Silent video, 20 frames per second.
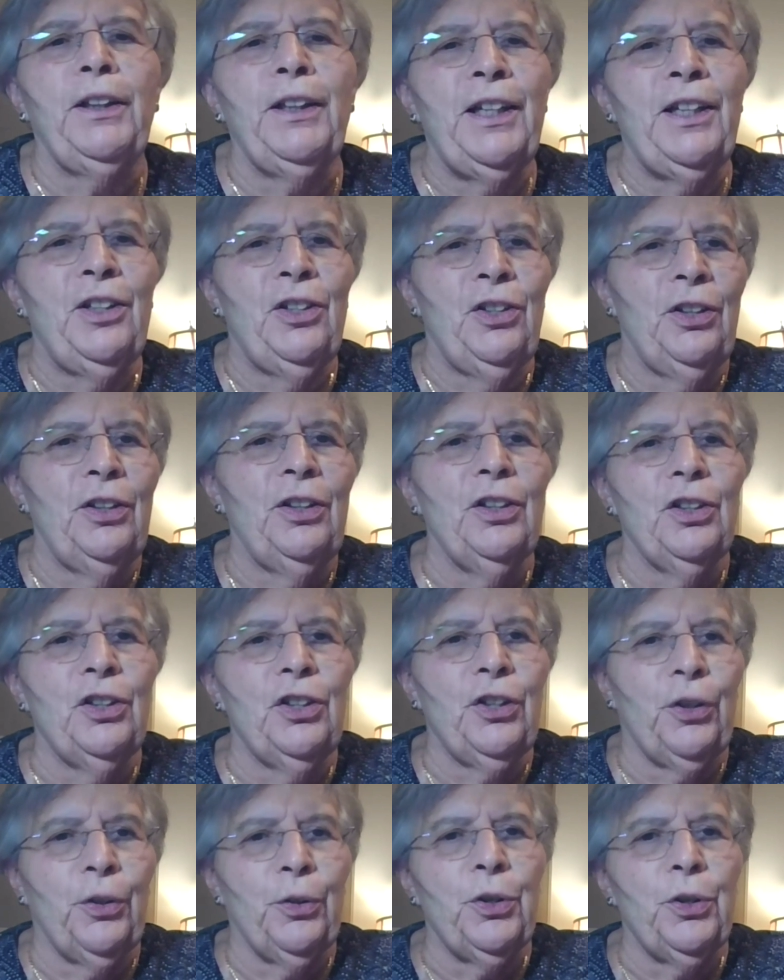to the
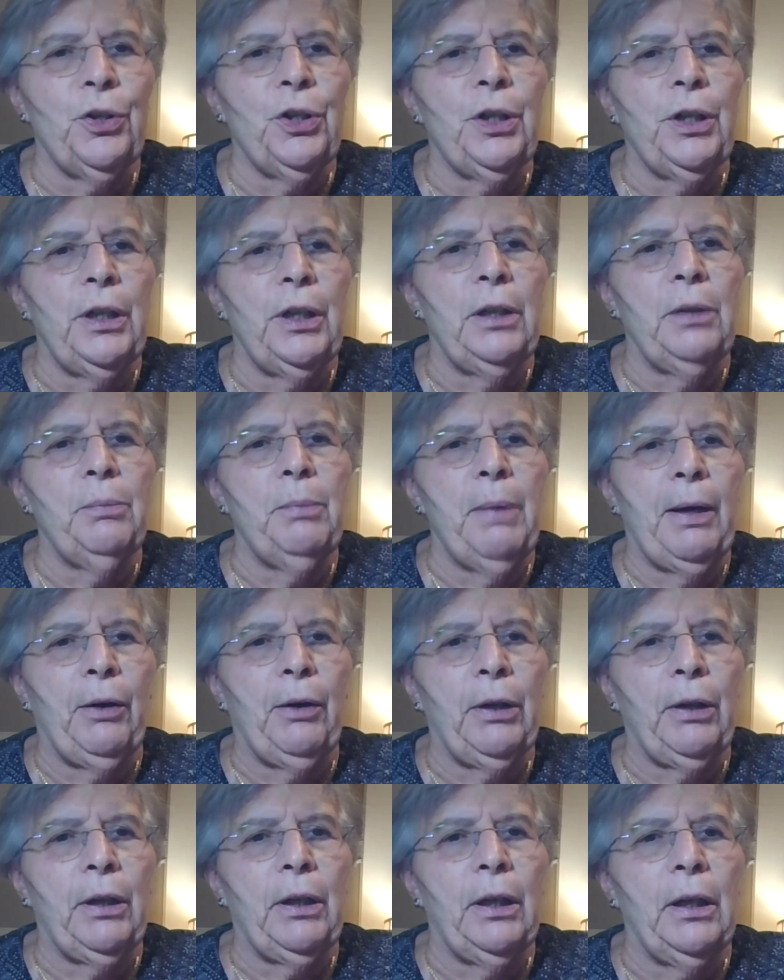church in
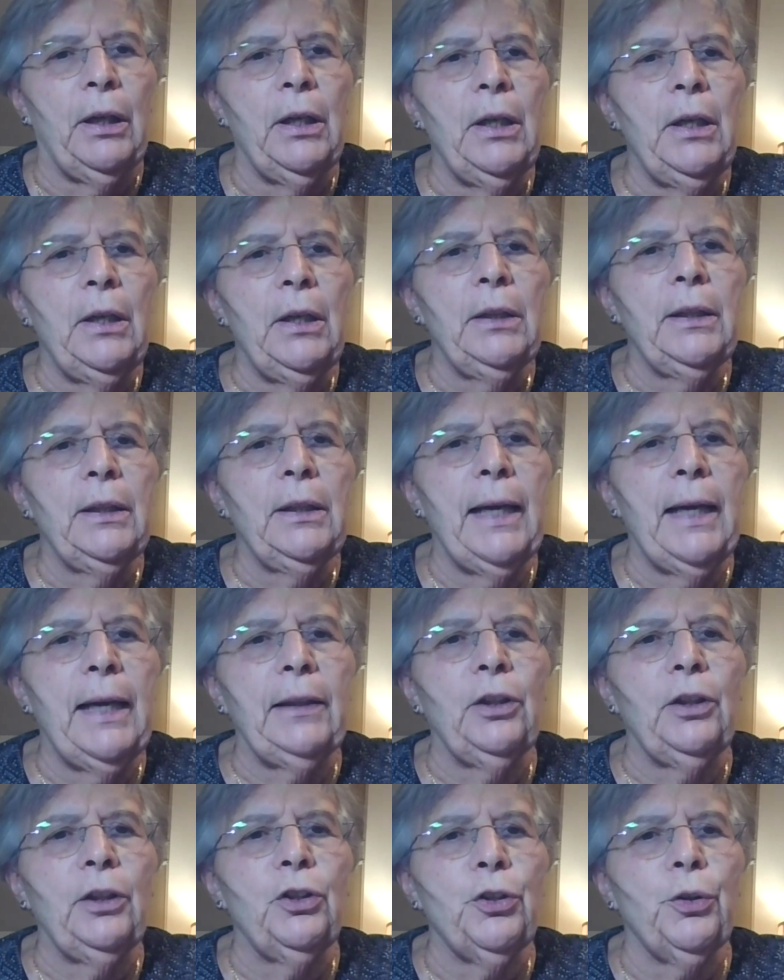America,
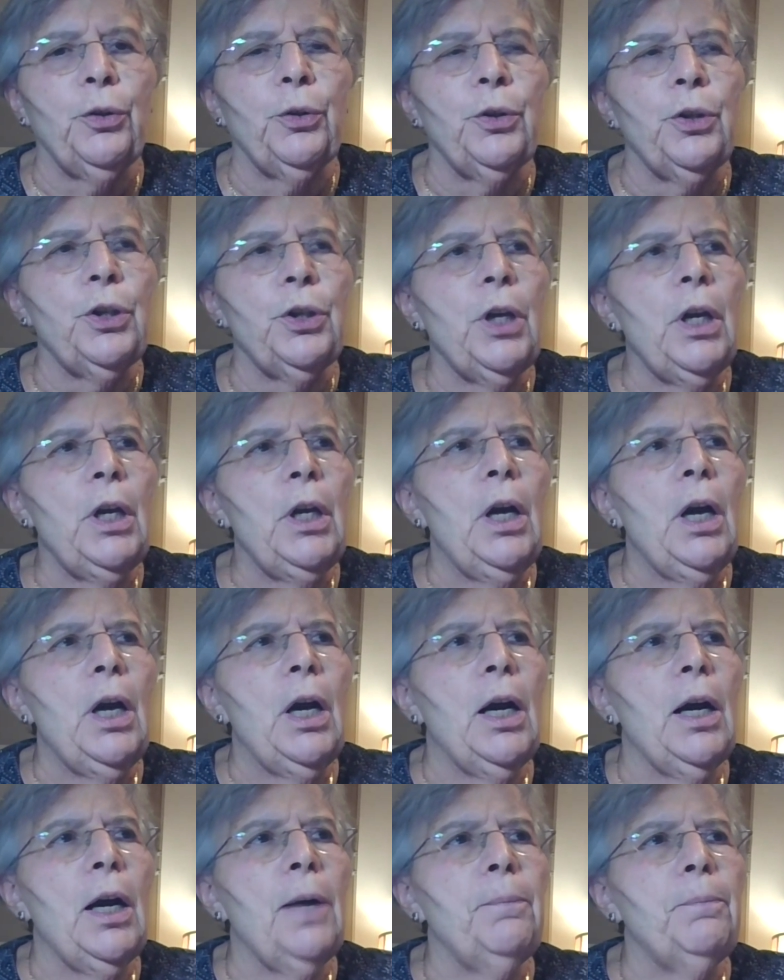Catholic Church,
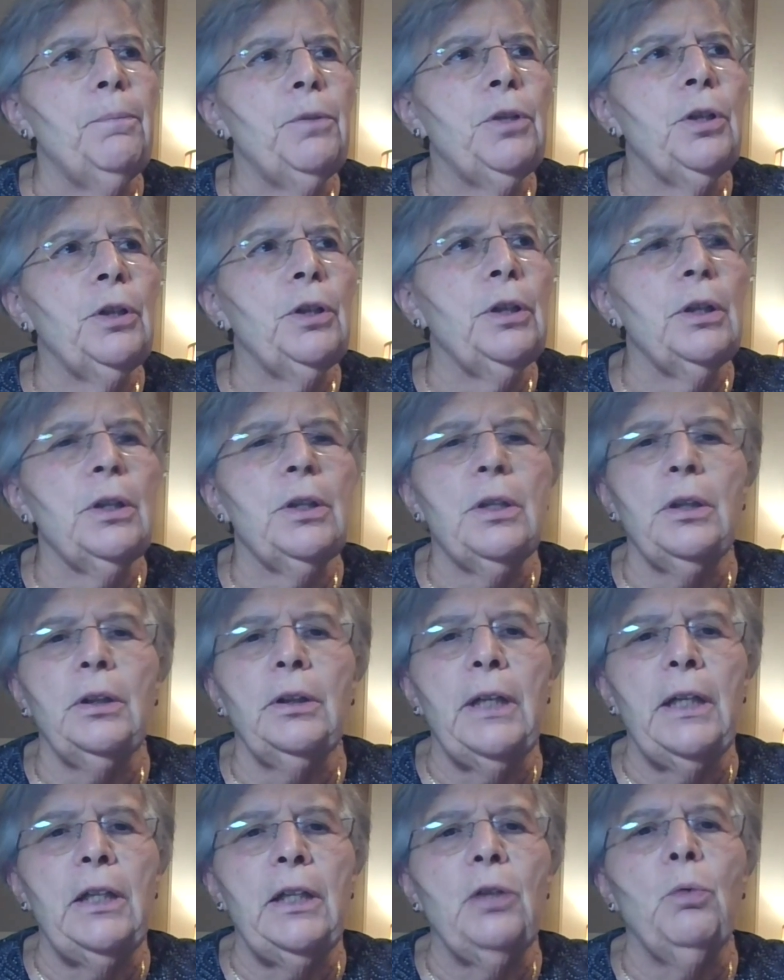to
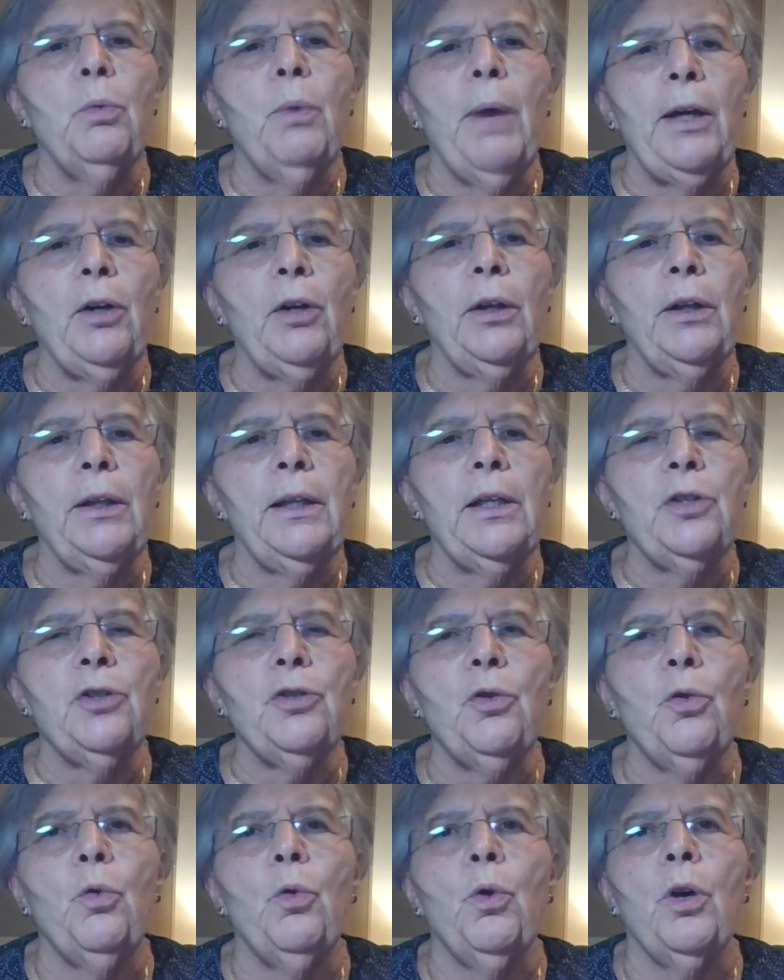lead the way on this,
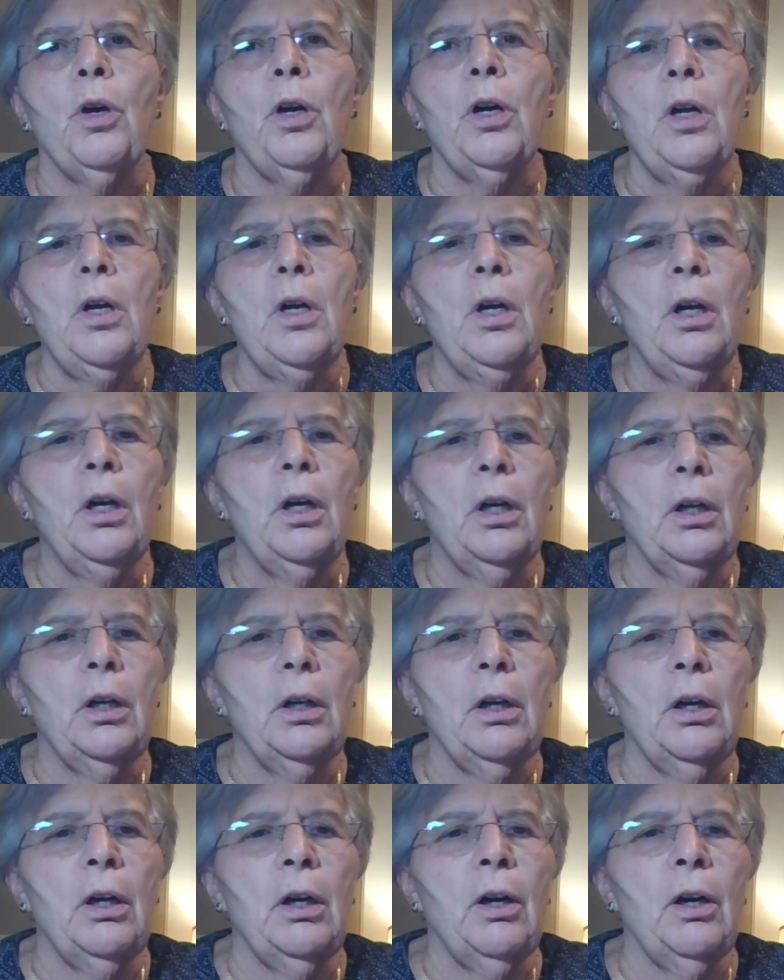or
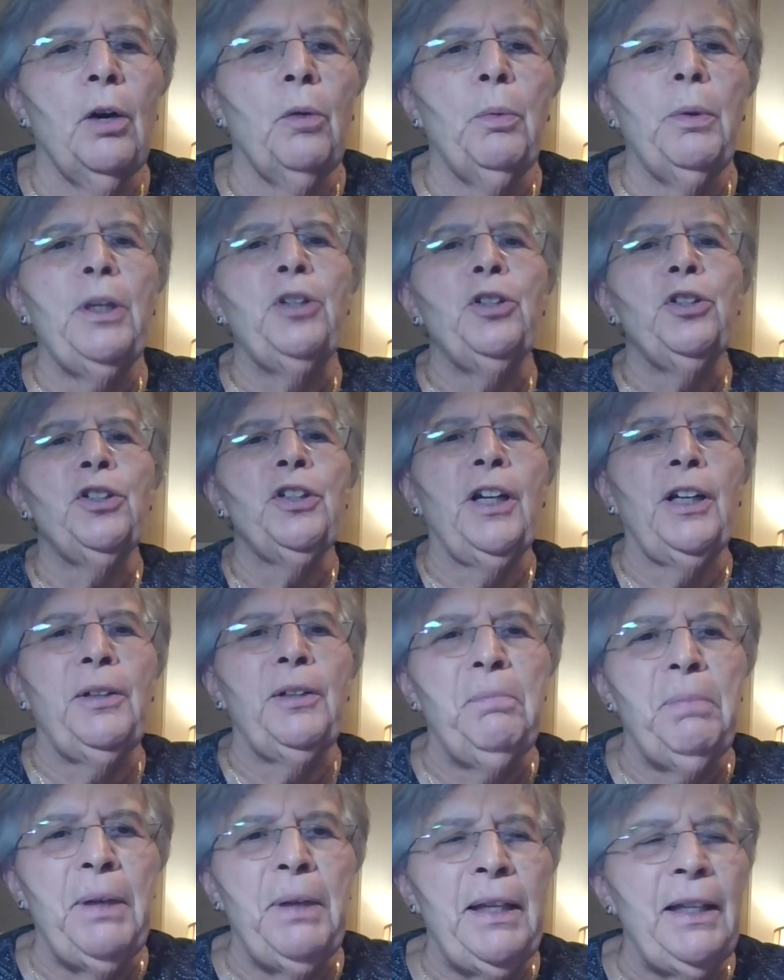are we just going to
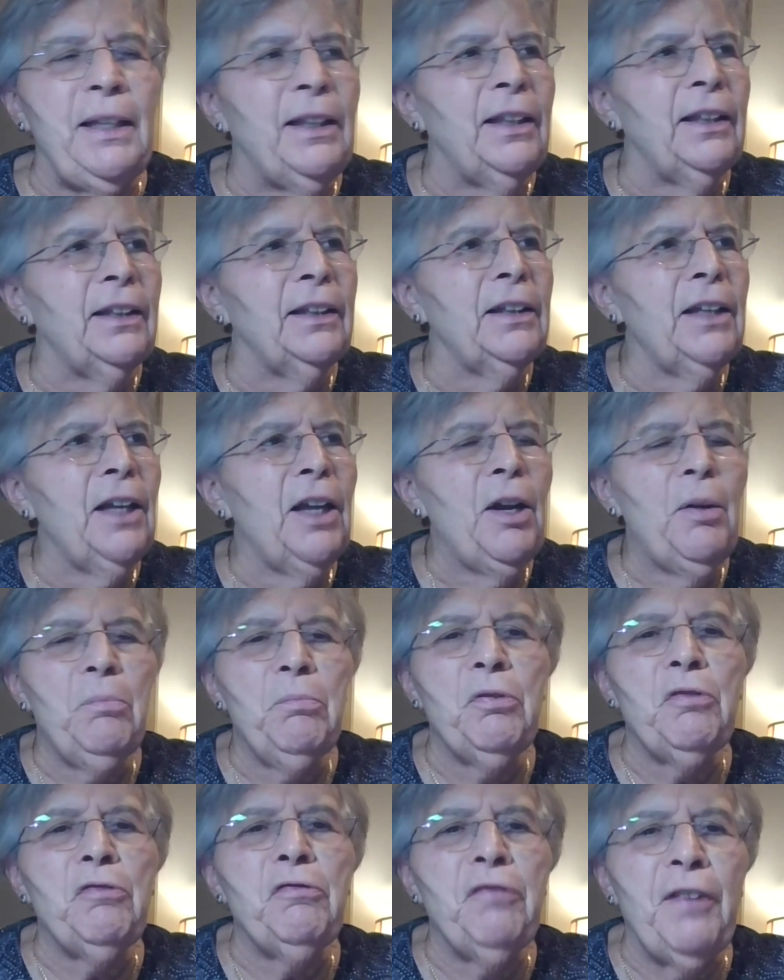be the
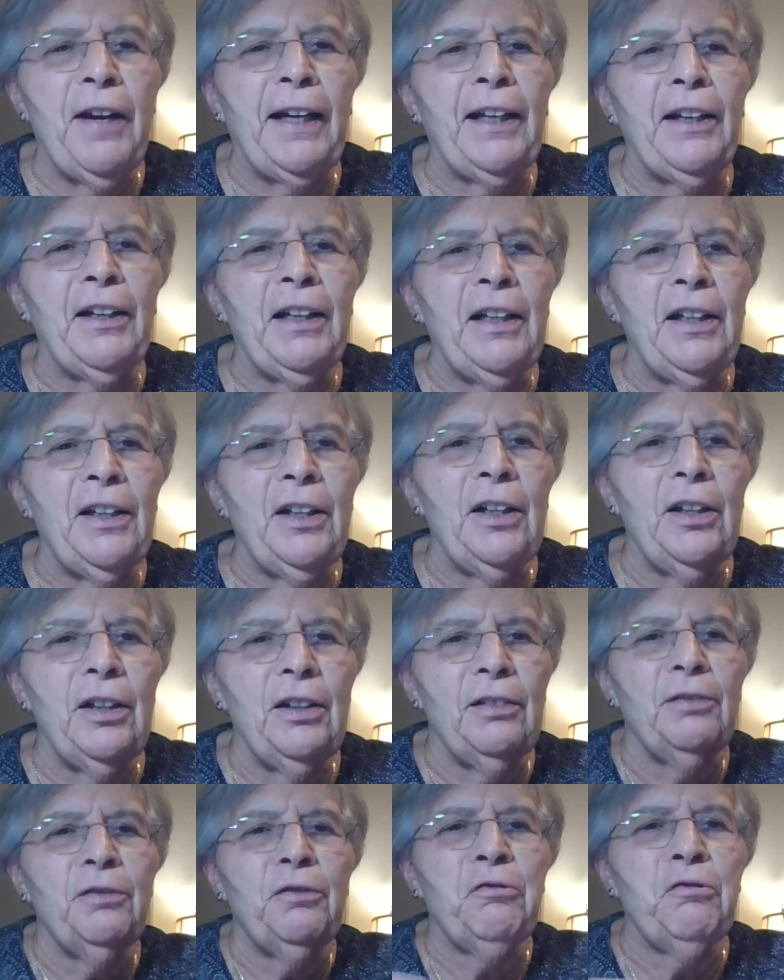prophetic
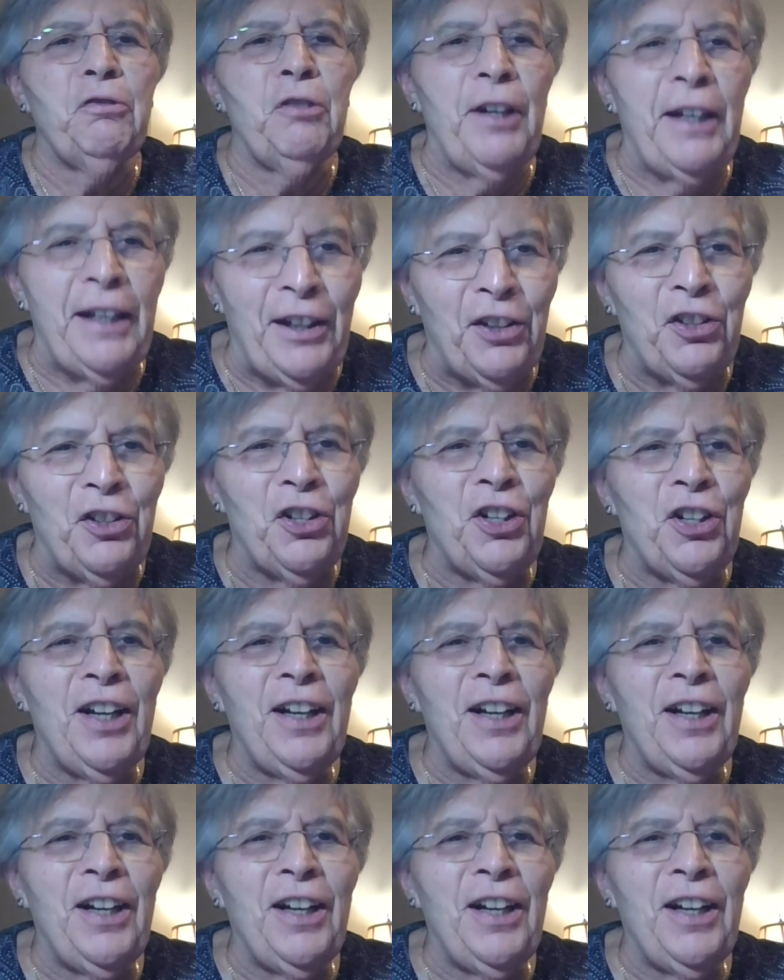fringe,